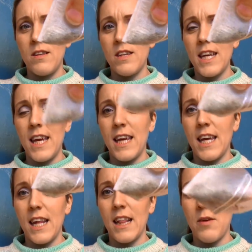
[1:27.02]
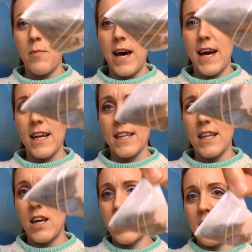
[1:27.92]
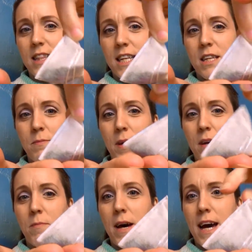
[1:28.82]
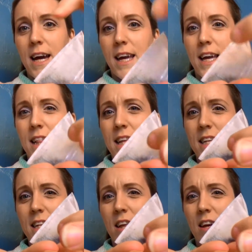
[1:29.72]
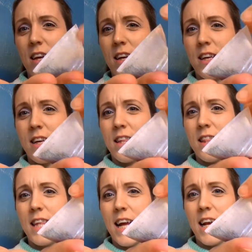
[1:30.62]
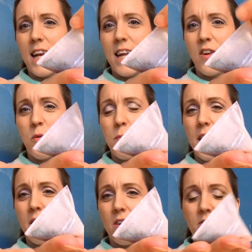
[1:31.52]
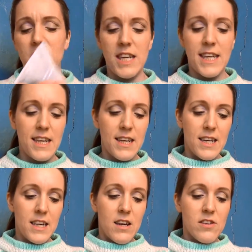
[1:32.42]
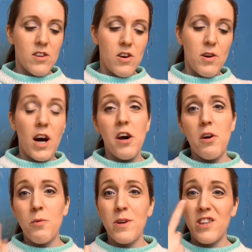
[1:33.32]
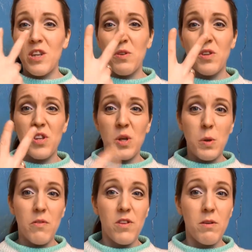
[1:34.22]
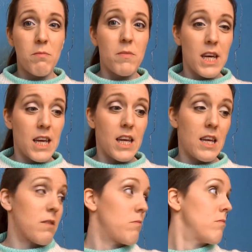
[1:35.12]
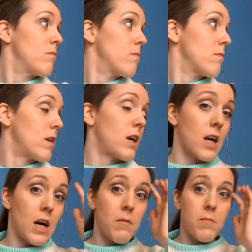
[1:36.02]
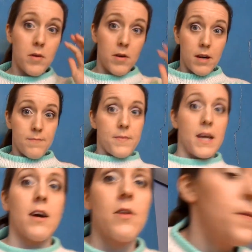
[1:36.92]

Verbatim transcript: tea in their bags like this big bag and there's like that little amount of tea so I always use two of them in a cup. Hang on.